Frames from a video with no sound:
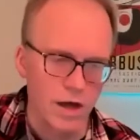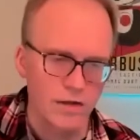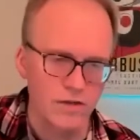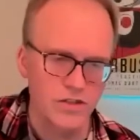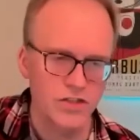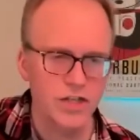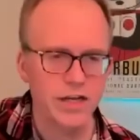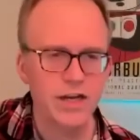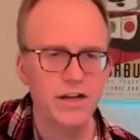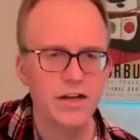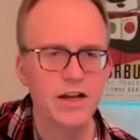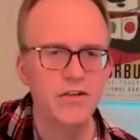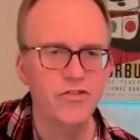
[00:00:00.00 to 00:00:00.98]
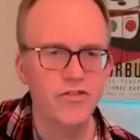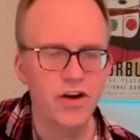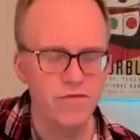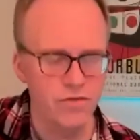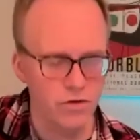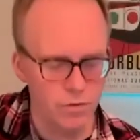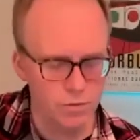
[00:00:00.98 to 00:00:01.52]
It's just like a kind of
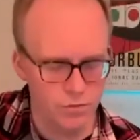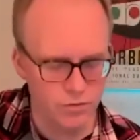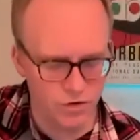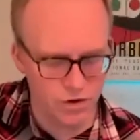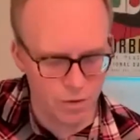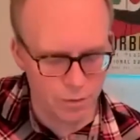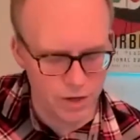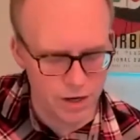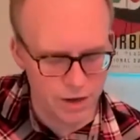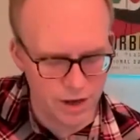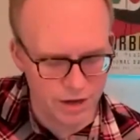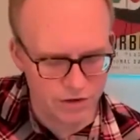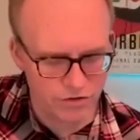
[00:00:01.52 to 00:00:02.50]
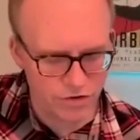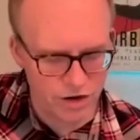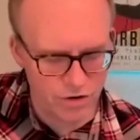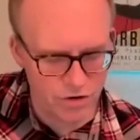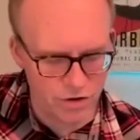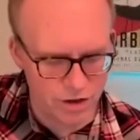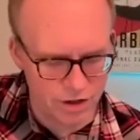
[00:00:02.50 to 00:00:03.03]
shuffle, so you're playing that
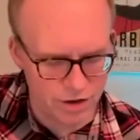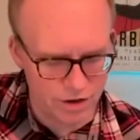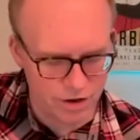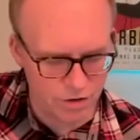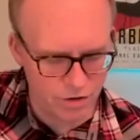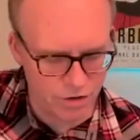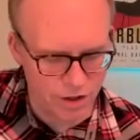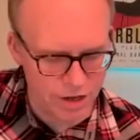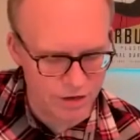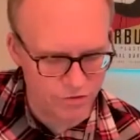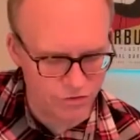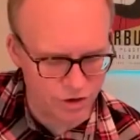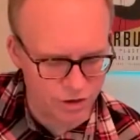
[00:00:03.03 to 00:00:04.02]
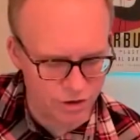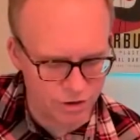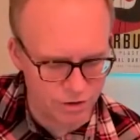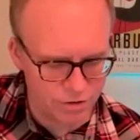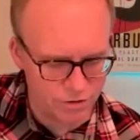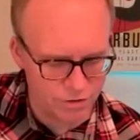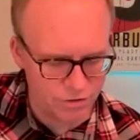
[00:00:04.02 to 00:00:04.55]
G on the A string,
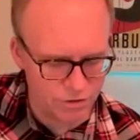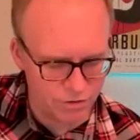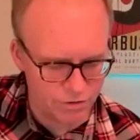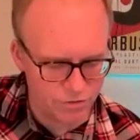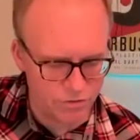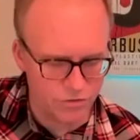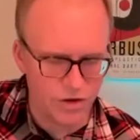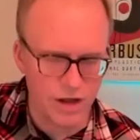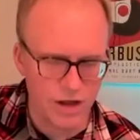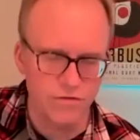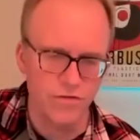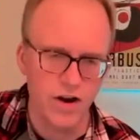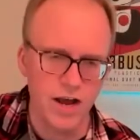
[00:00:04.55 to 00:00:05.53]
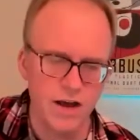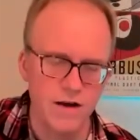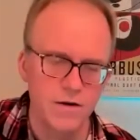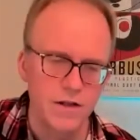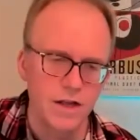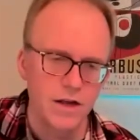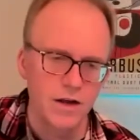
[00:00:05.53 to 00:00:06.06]
10th fret,
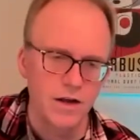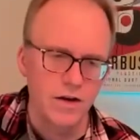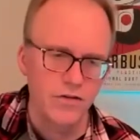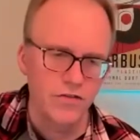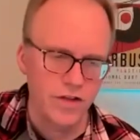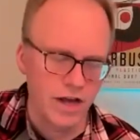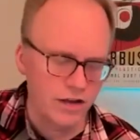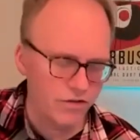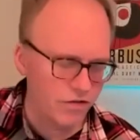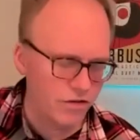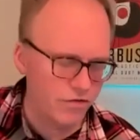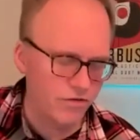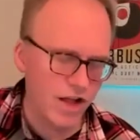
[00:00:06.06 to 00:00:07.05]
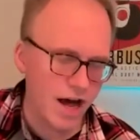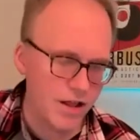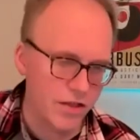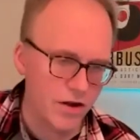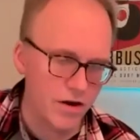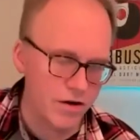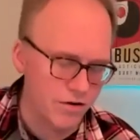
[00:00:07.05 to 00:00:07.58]
so that's the flat
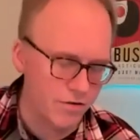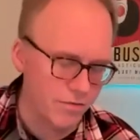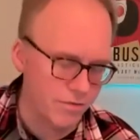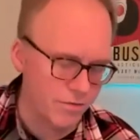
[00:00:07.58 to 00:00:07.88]
third.